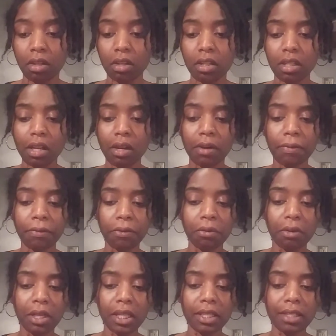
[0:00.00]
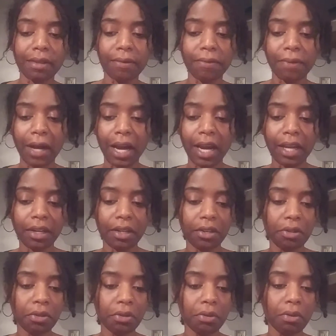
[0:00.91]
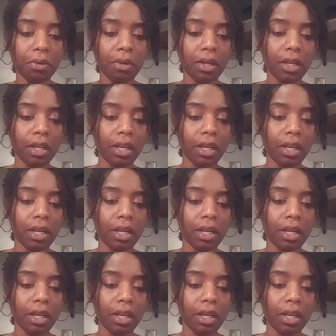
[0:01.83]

So if you need to find new